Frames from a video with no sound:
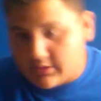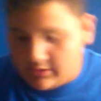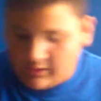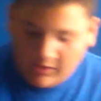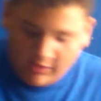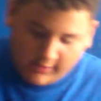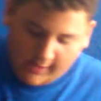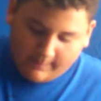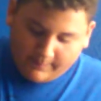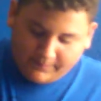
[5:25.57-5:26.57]
this.
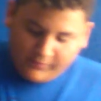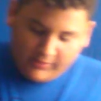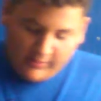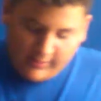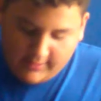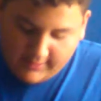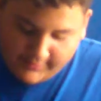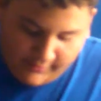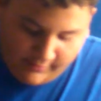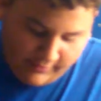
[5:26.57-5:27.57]
Okay.
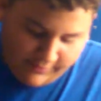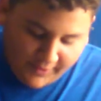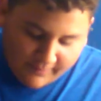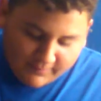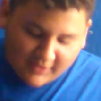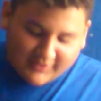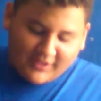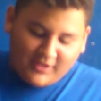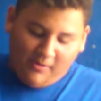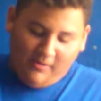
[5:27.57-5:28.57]
So, Thunk
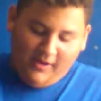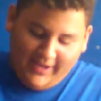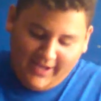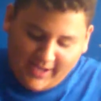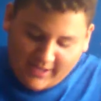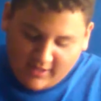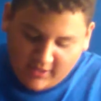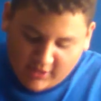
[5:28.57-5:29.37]
Hey,